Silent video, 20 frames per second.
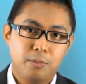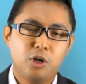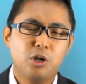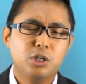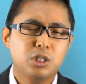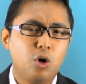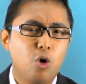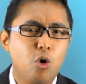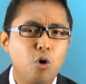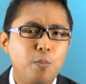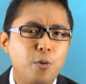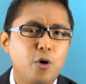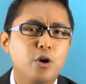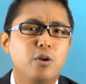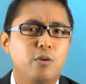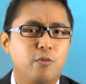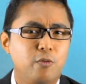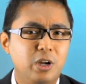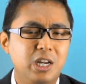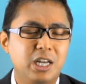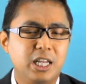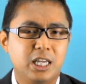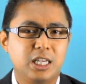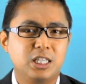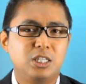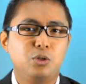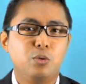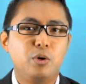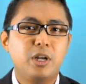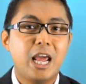Because the whole point of reading
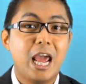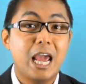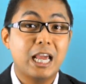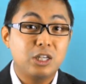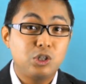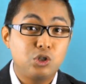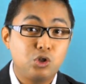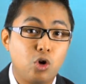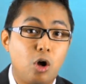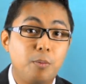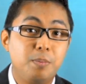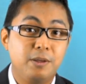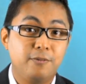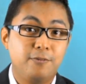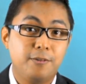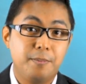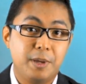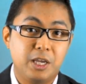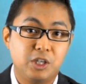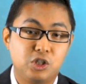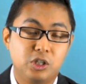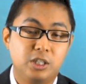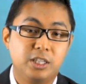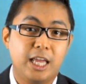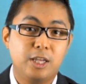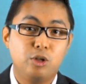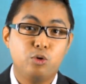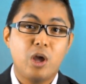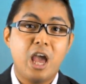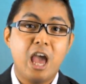is you want to absorb information
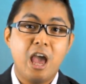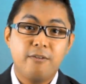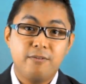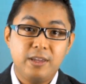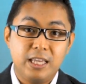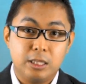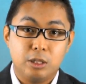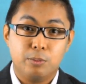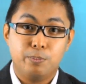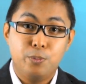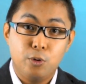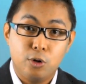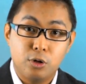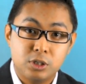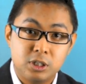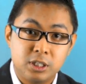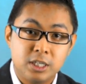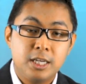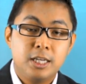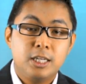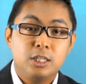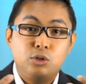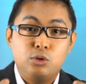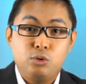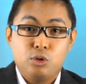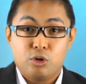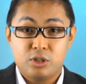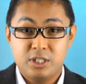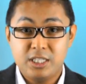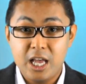that you have in the books
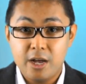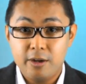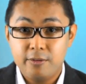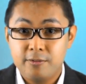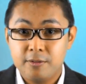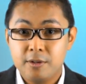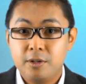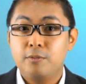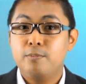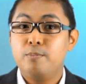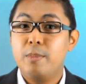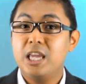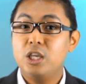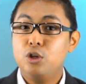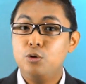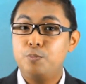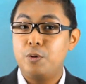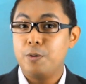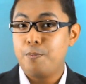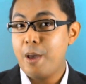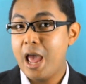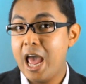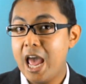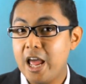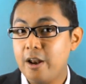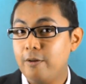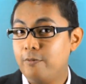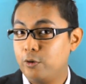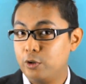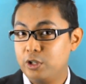to yourself, make you
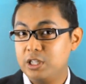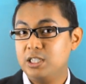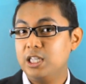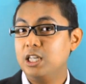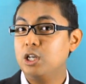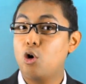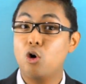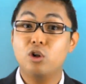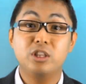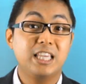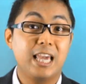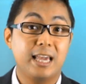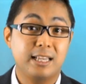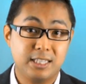prepared for this thing called the